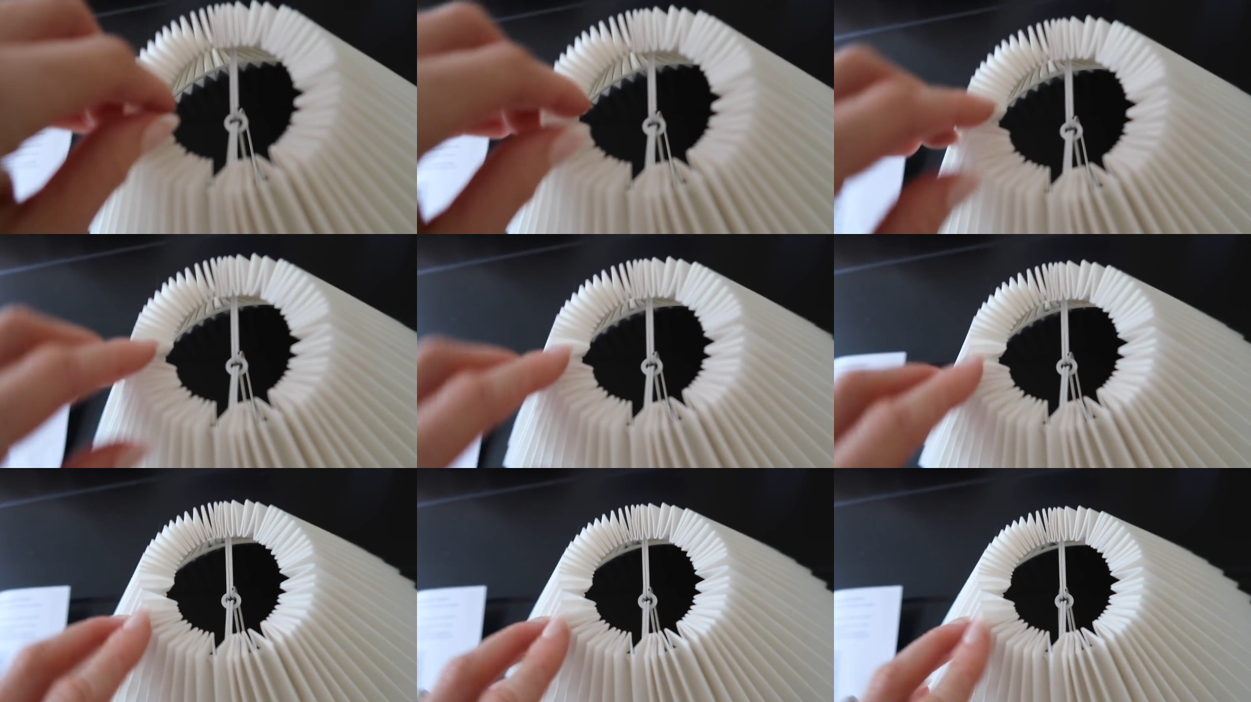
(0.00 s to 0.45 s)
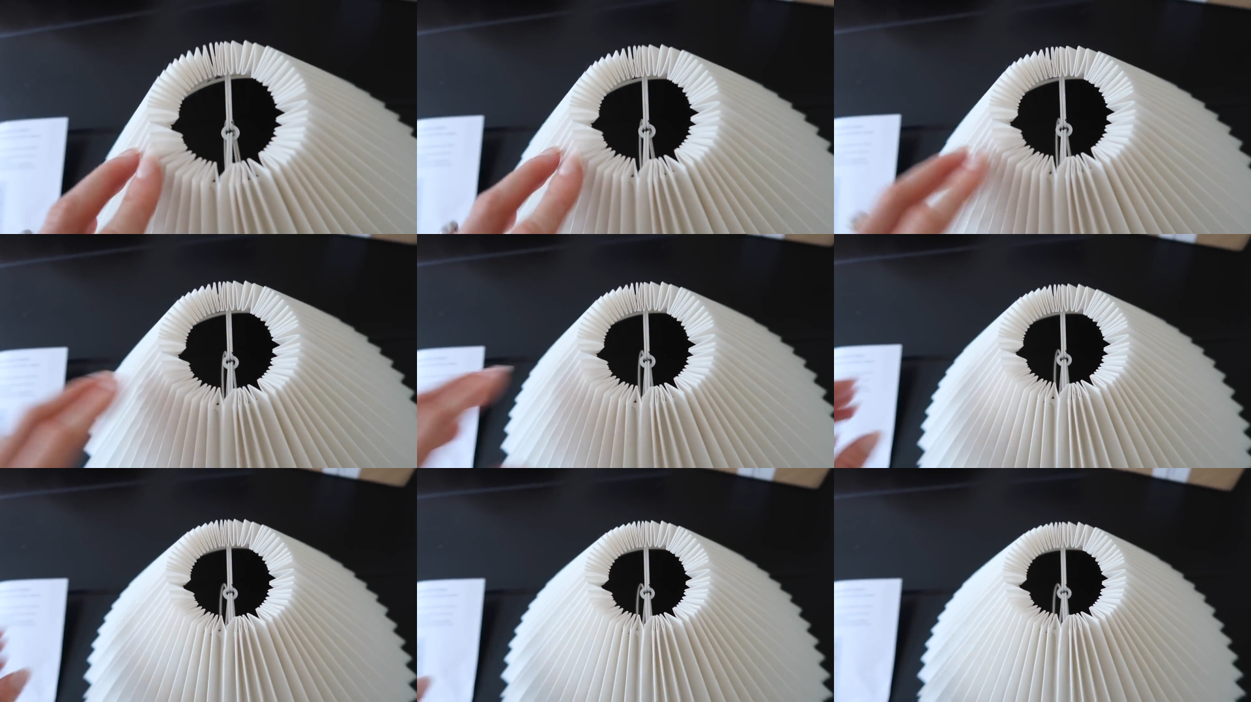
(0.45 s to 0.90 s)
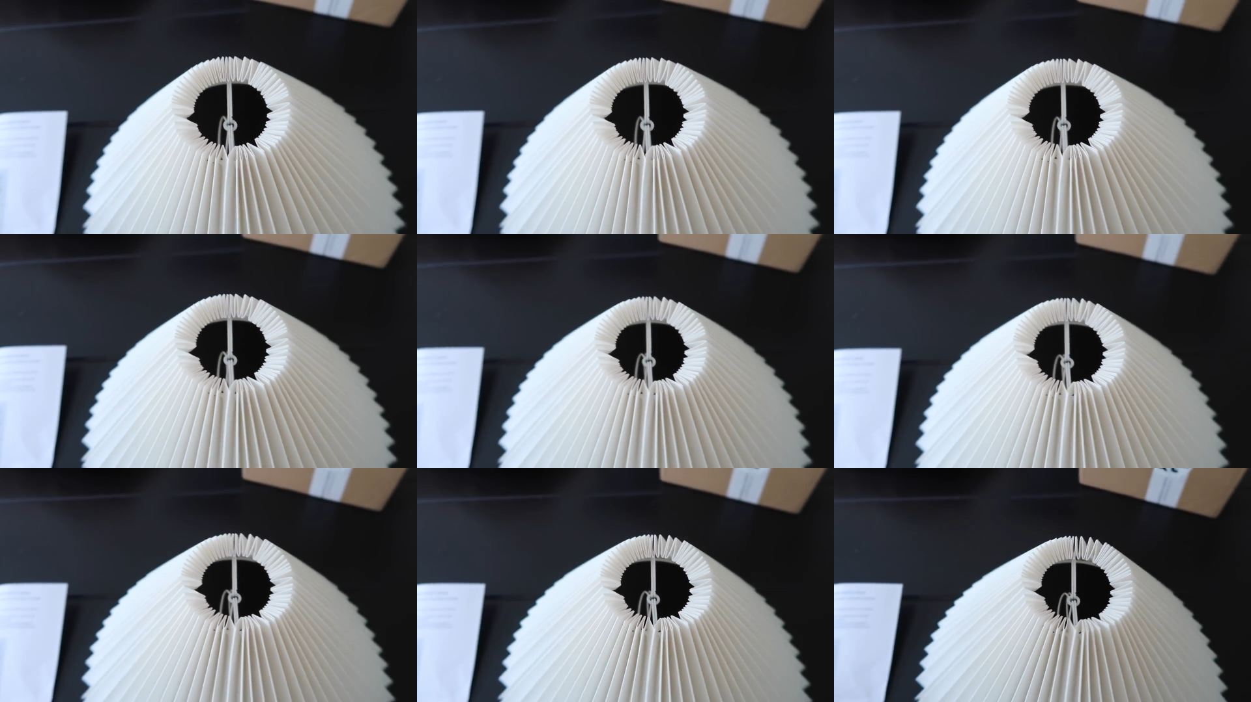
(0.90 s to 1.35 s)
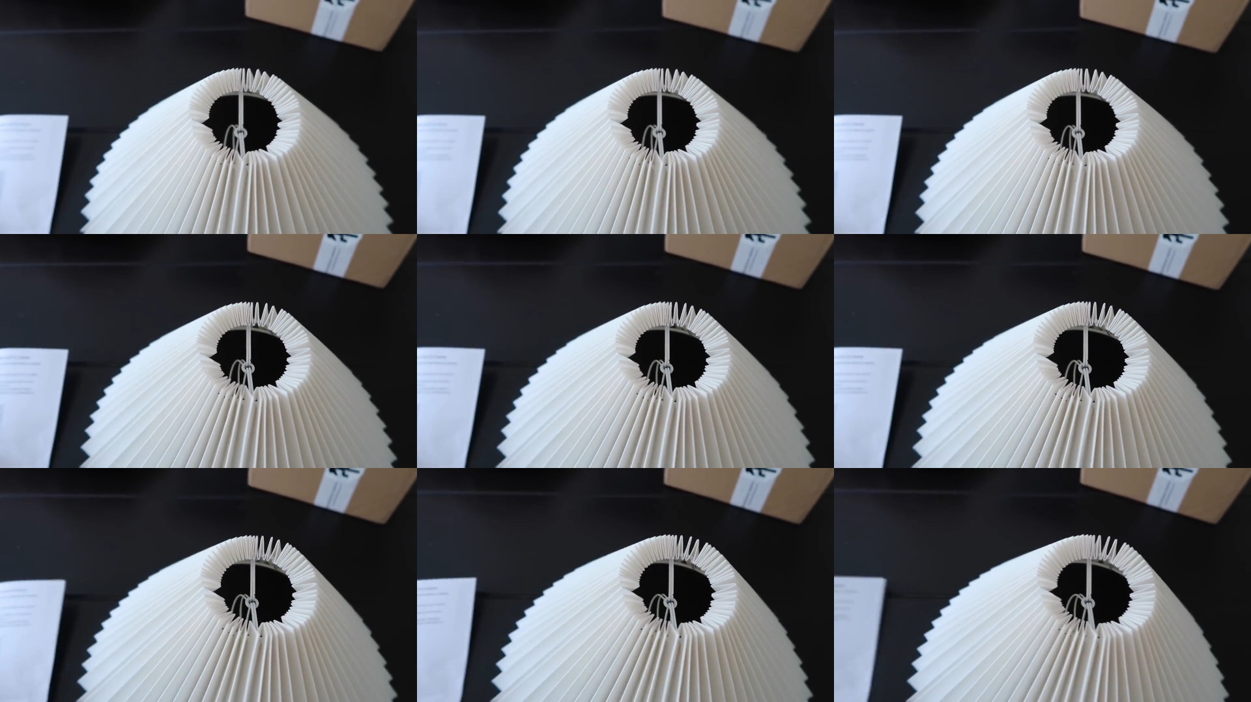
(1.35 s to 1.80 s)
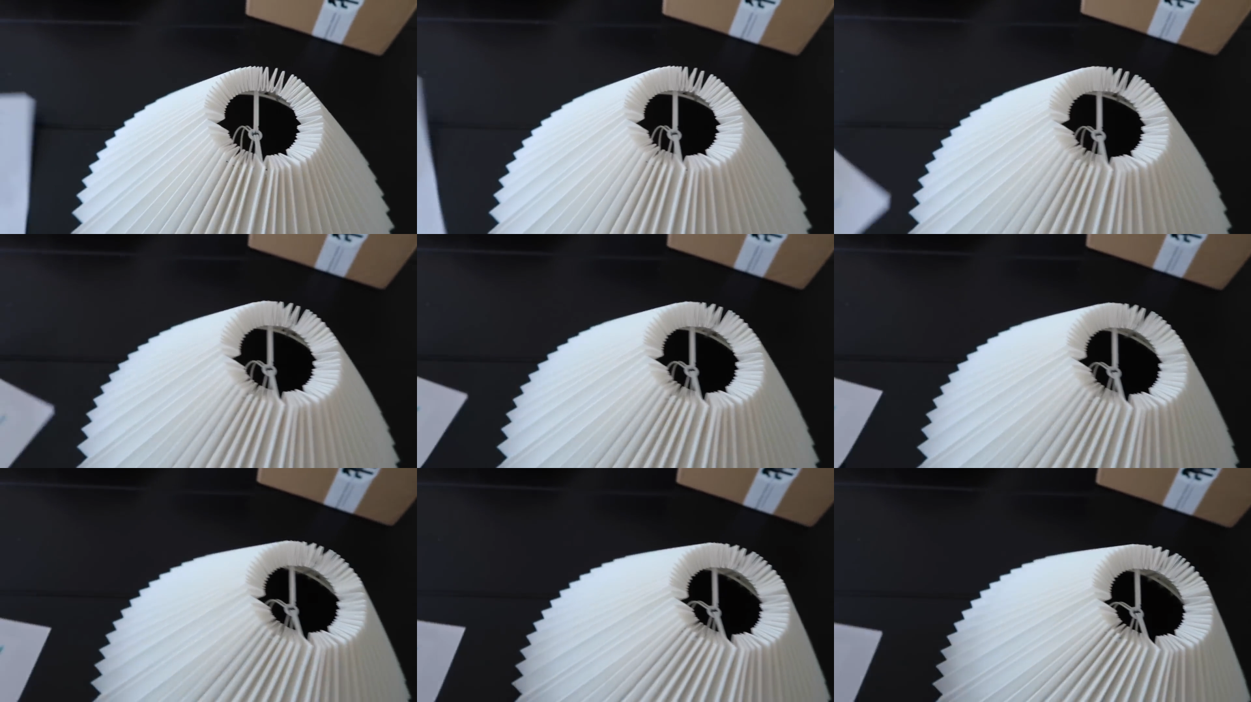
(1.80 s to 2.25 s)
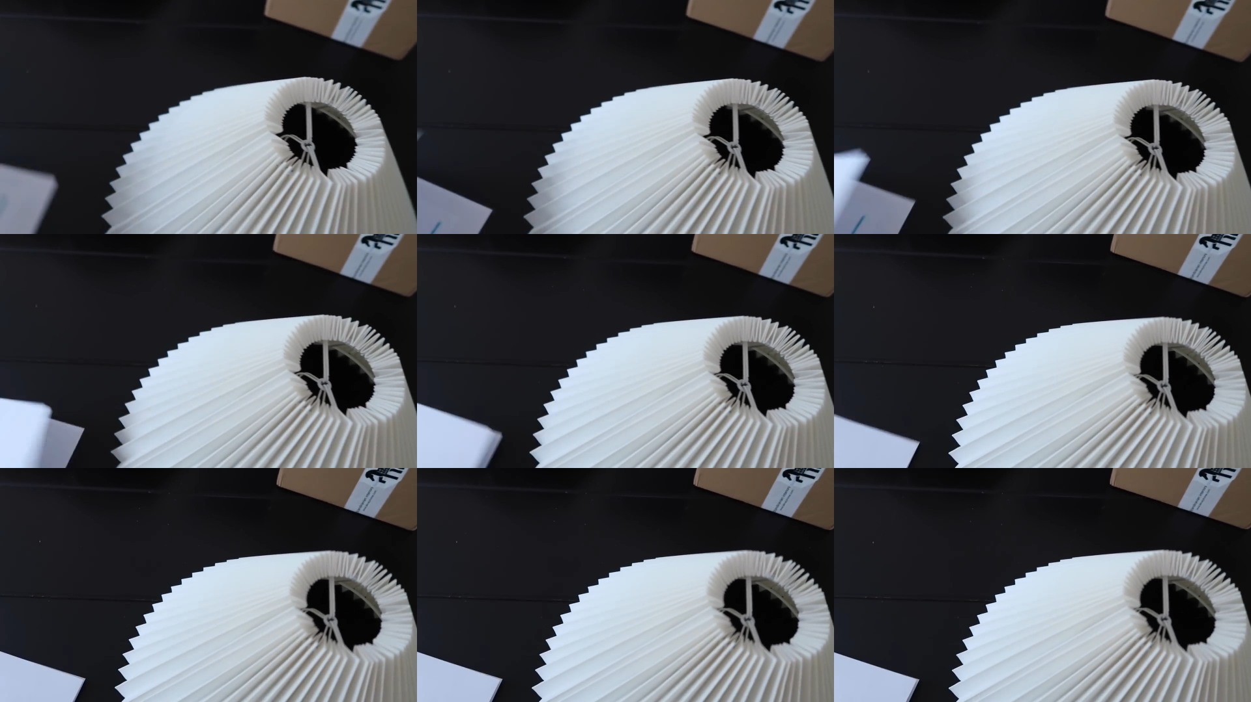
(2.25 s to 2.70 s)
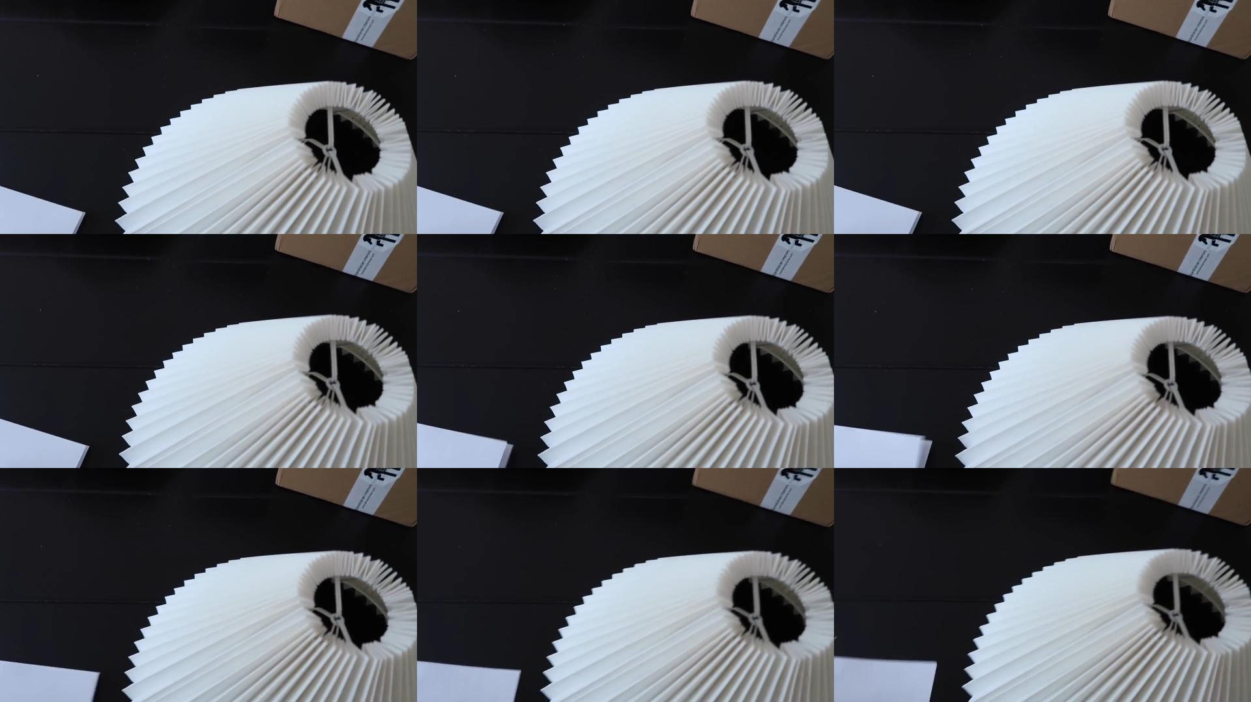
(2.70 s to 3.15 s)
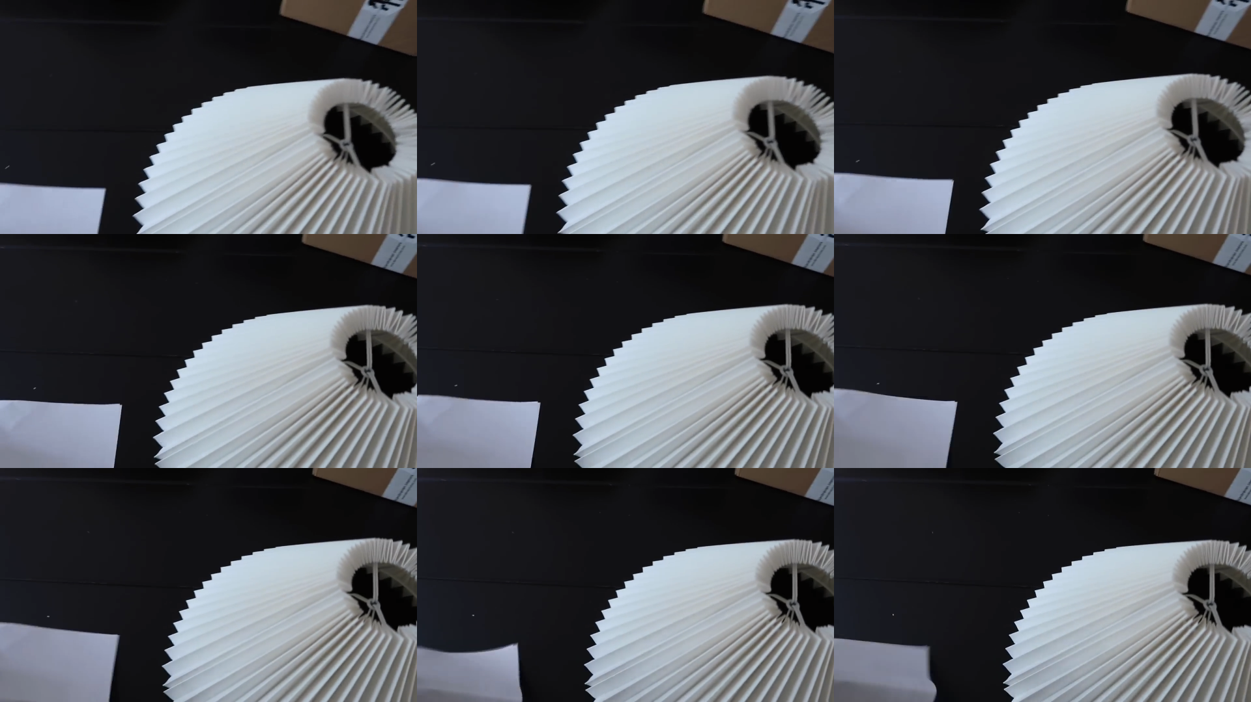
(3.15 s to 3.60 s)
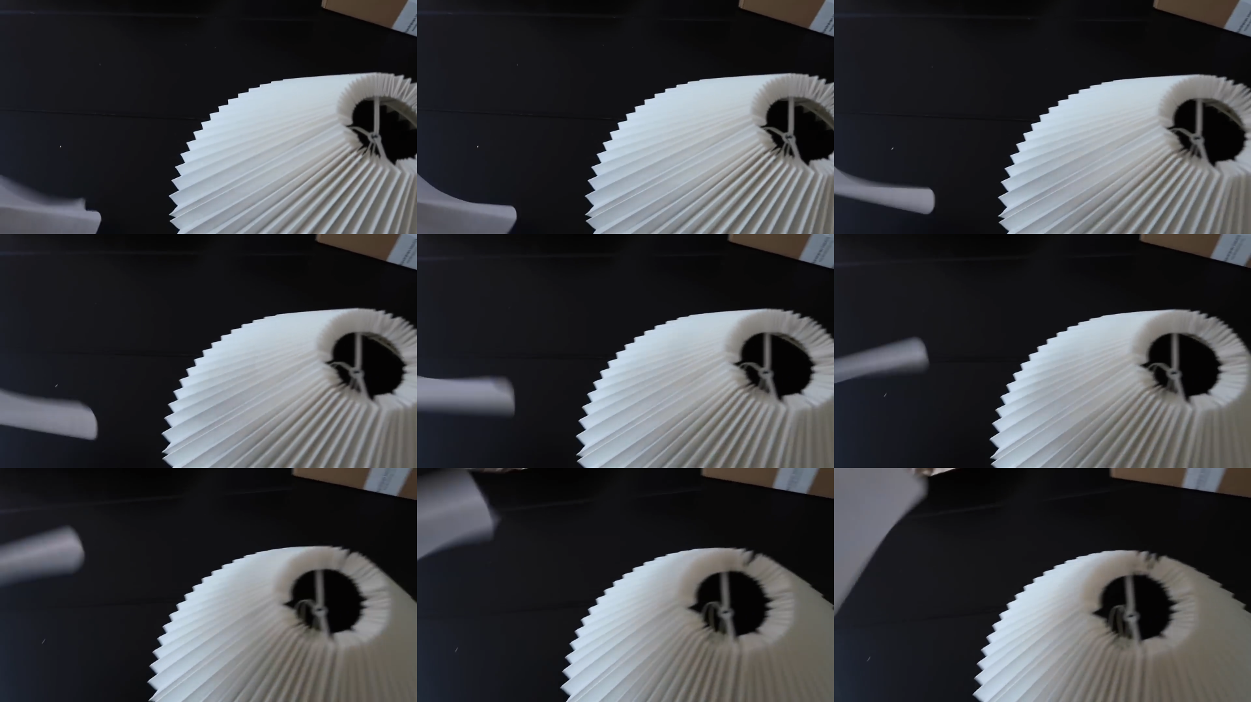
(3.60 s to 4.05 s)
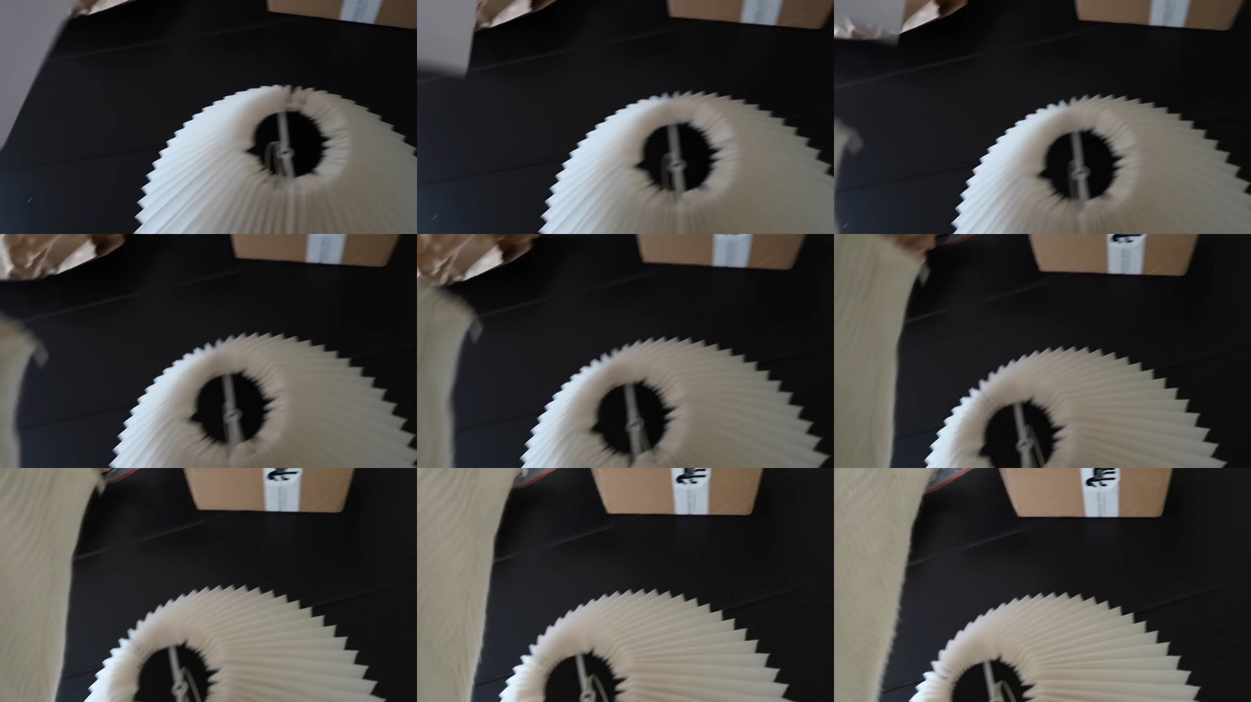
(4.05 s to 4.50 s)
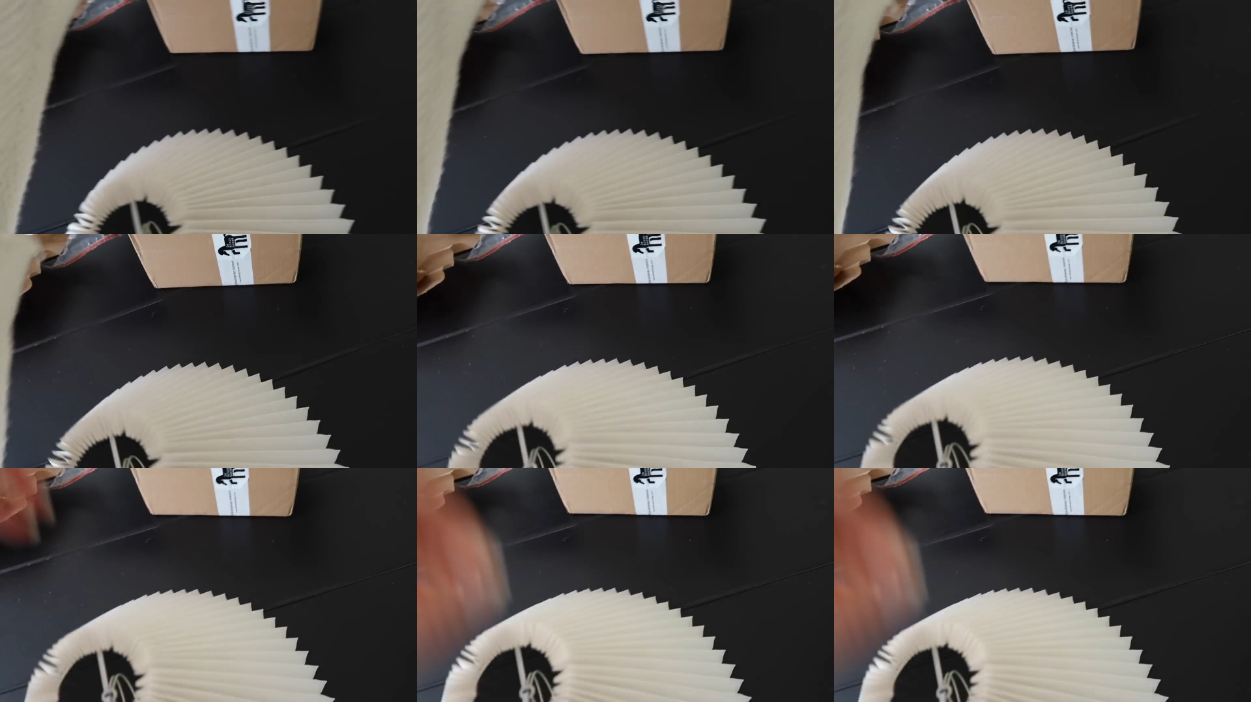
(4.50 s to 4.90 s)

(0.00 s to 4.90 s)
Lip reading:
No face is visible, so there are no lips to read.